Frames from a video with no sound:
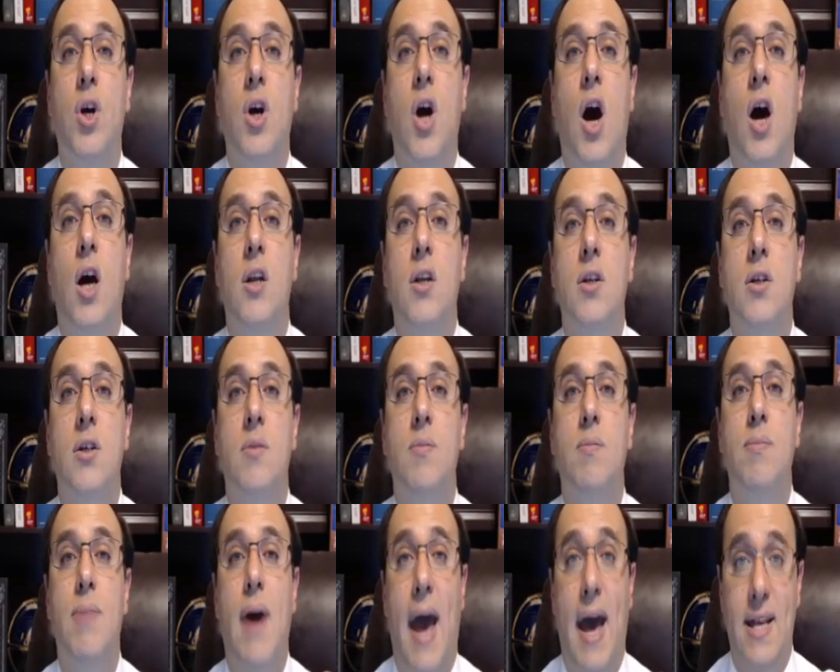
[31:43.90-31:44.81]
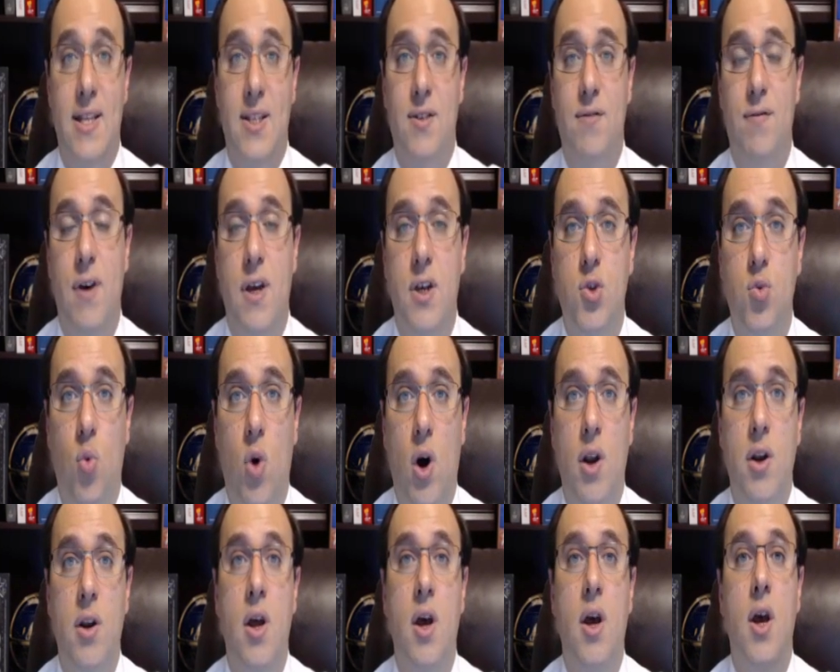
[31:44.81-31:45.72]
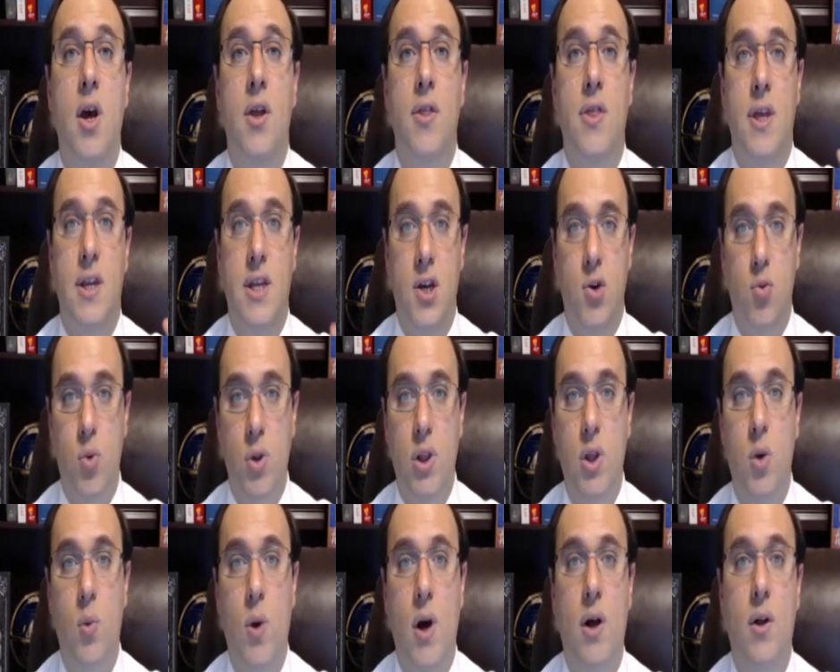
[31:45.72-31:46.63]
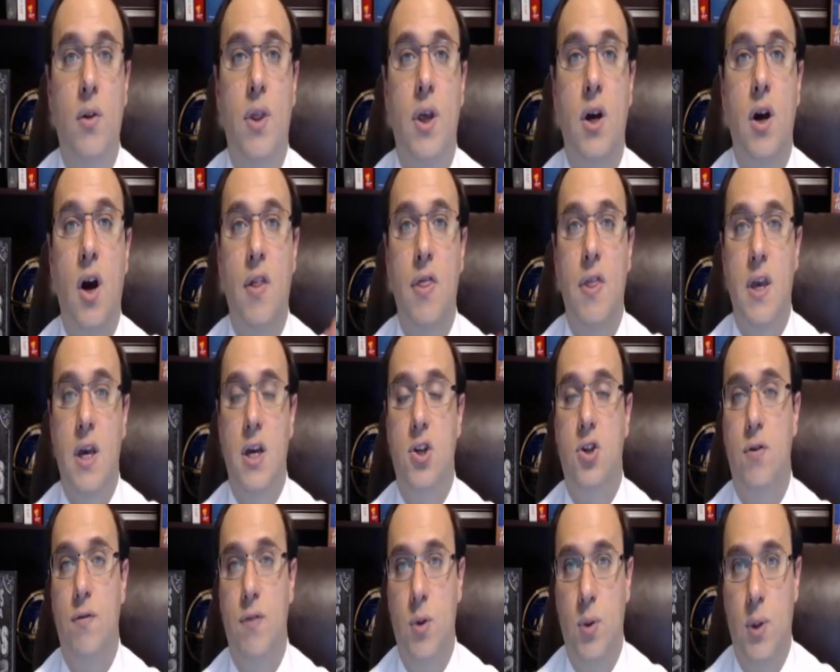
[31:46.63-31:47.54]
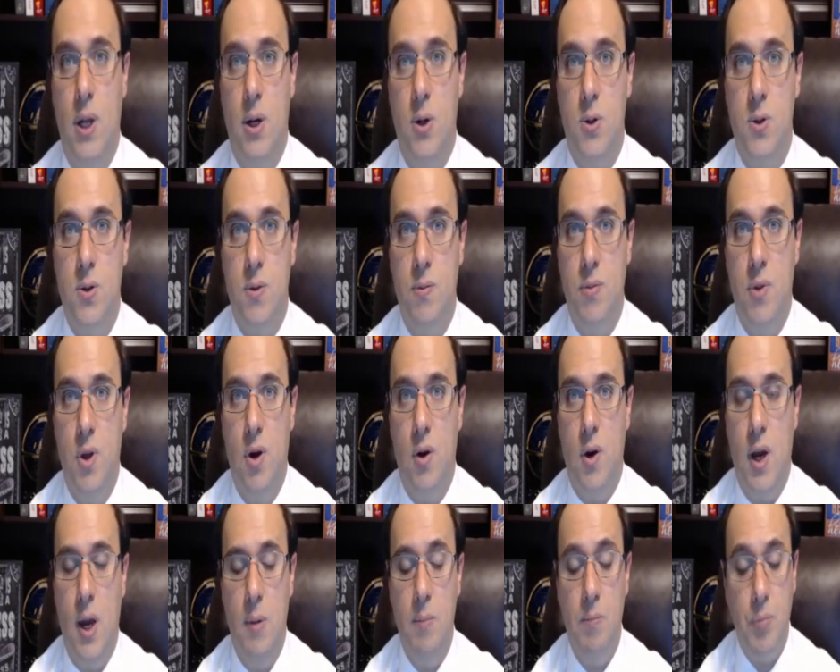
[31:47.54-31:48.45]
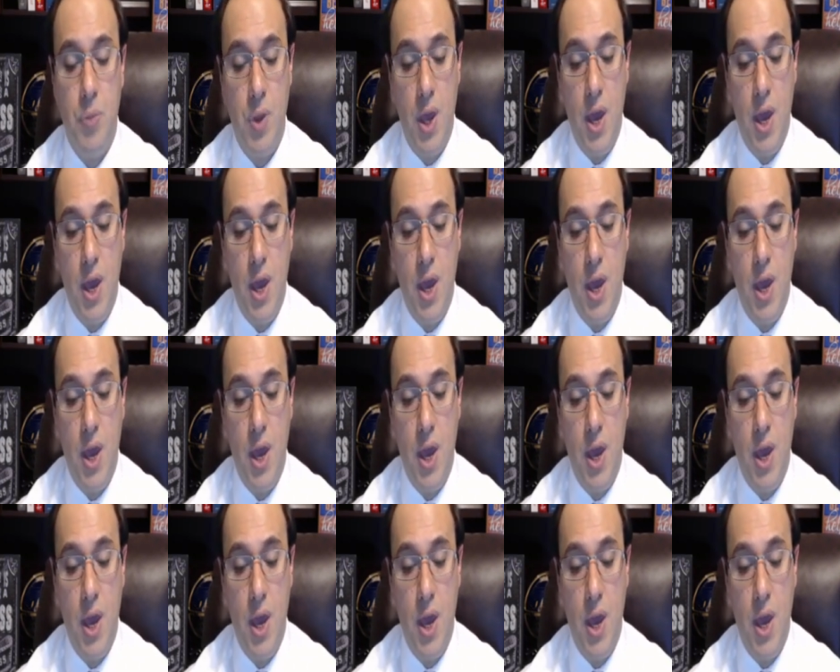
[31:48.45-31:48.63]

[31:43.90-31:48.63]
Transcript: got past phase one. They did really well. They got the interview letters. Okay.